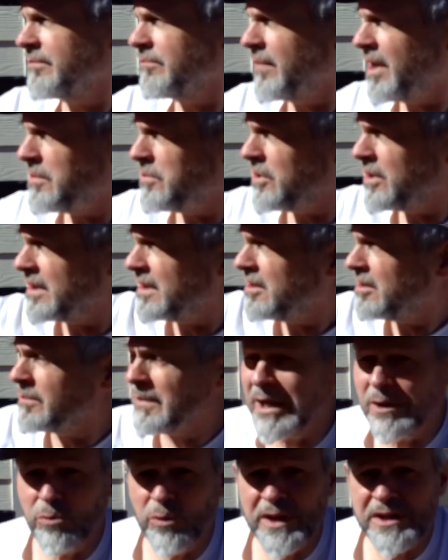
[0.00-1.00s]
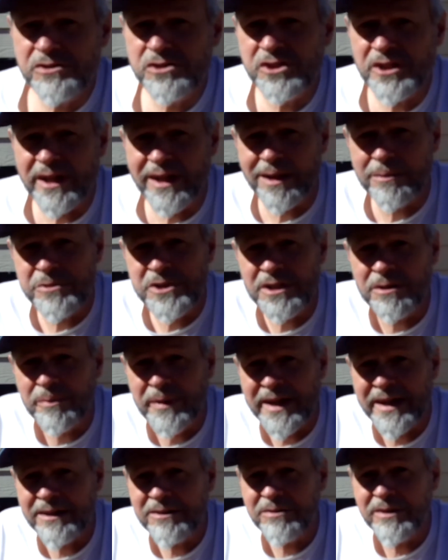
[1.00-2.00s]
Maybe you can hear my wind chimes in the
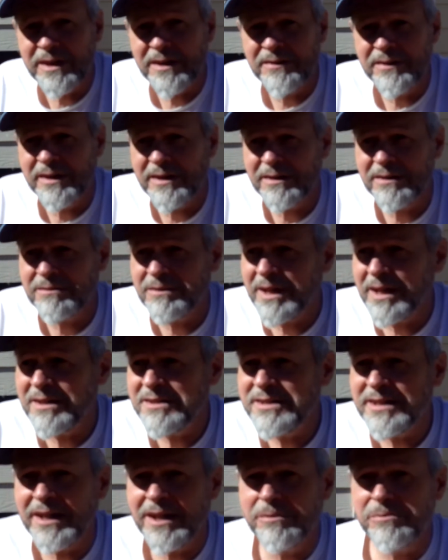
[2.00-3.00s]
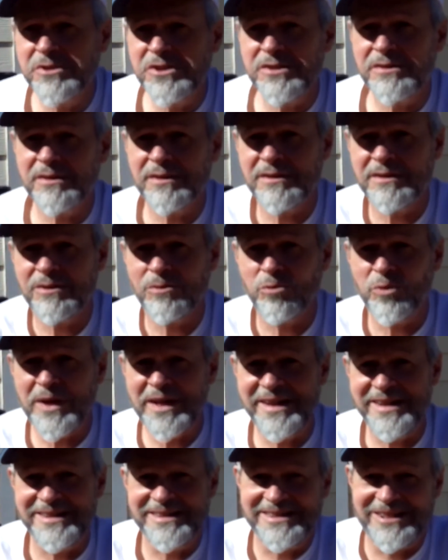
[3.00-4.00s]
background there. A lot of times the
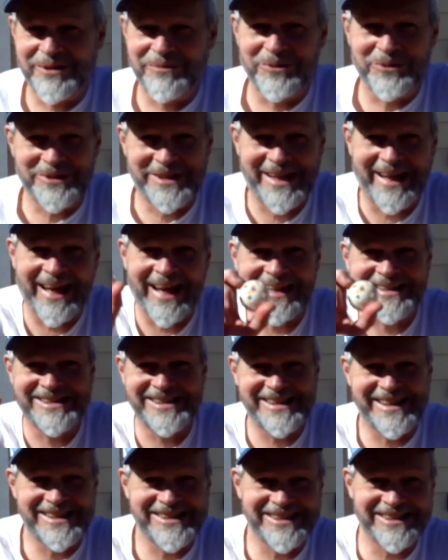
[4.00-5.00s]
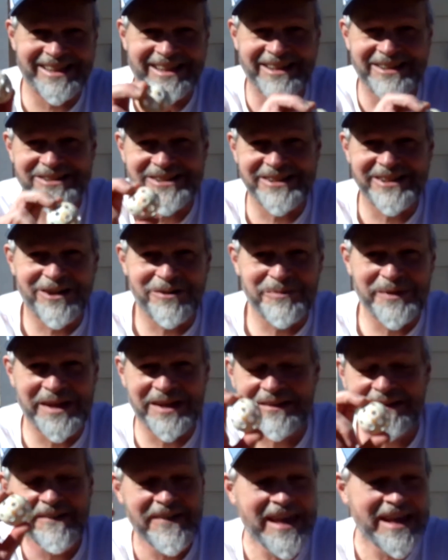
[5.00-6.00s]
wind will catch these things and I'll
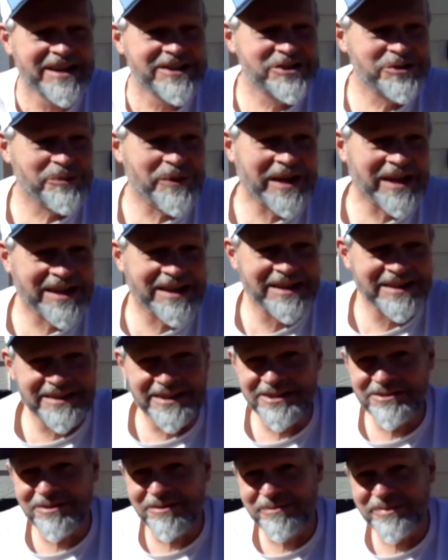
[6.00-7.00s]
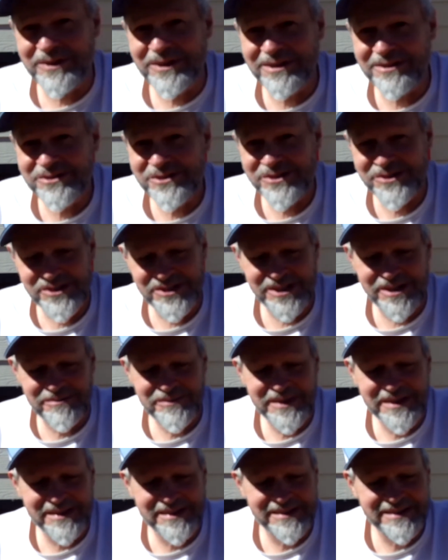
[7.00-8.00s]
be swinging at knuckleballs or
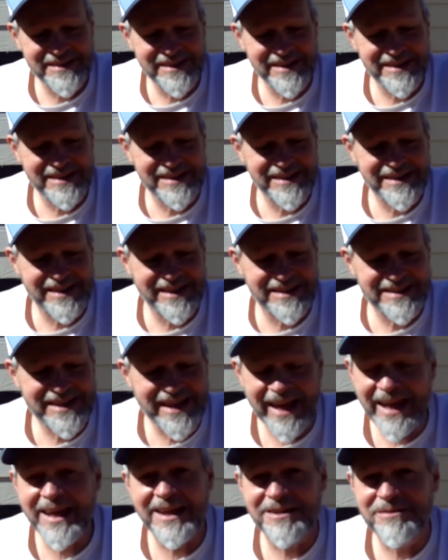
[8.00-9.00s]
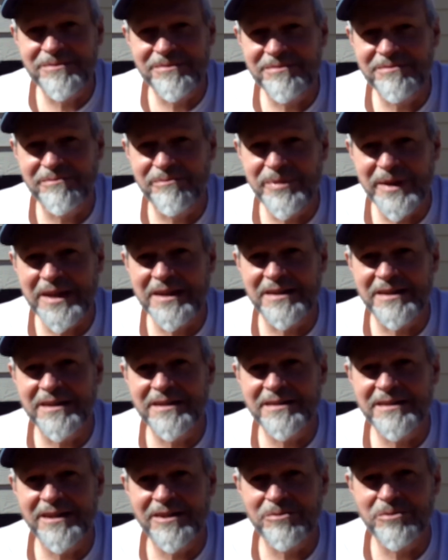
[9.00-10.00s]
something. It, it, it can be
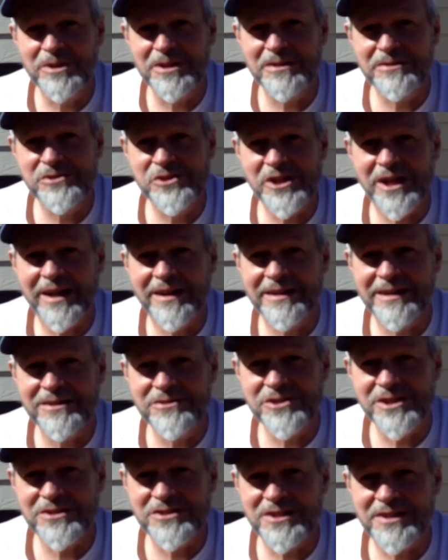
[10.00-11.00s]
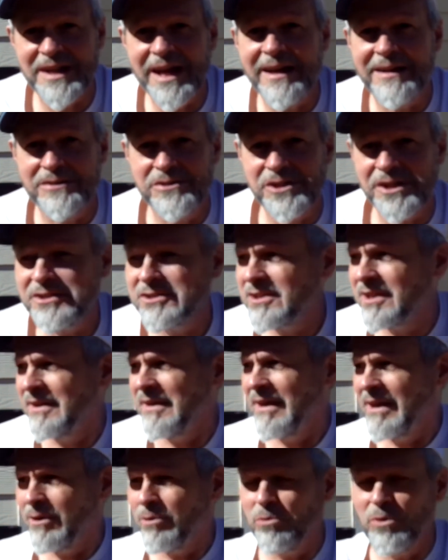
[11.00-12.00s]
a, a real challenge. It's not just
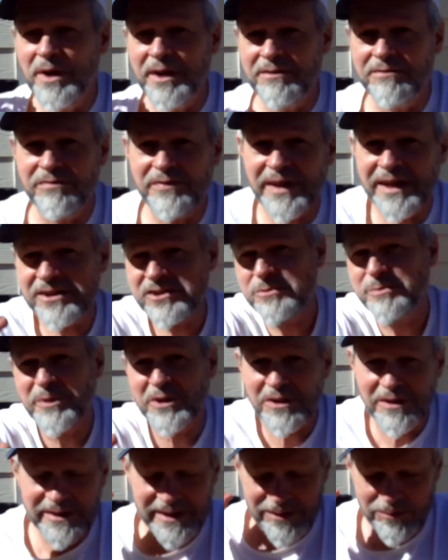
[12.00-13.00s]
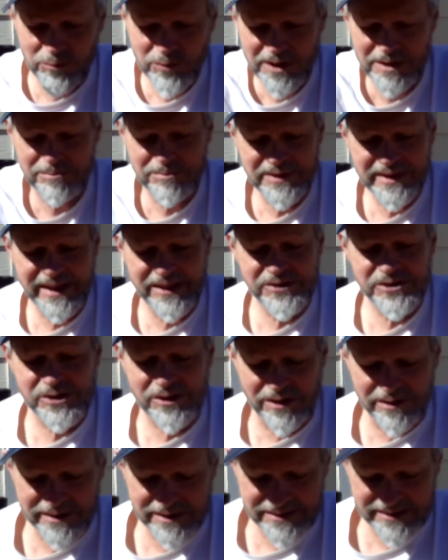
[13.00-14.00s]
one fastball in one place
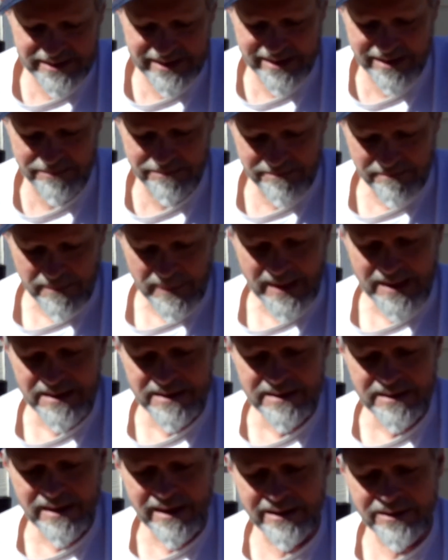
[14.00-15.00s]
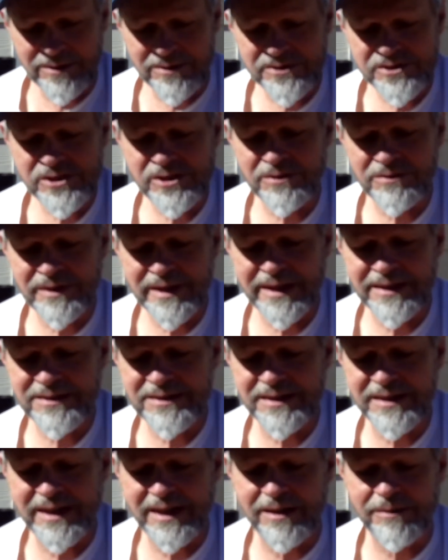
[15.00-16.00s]
all the time. I also like
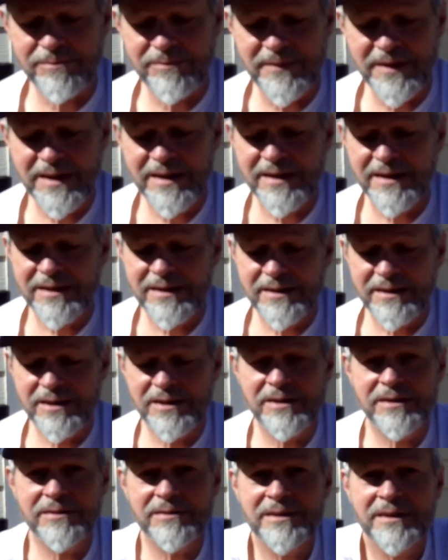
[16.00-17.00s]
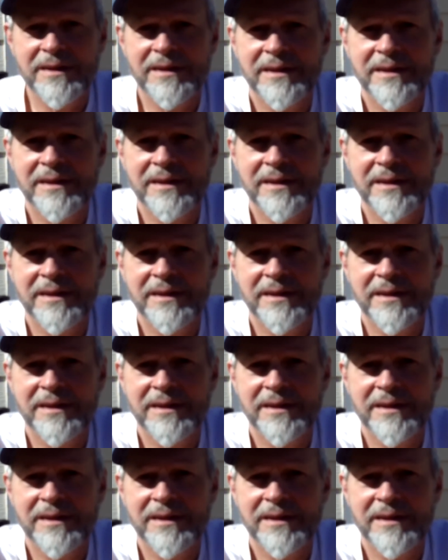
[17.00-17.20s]
to keep the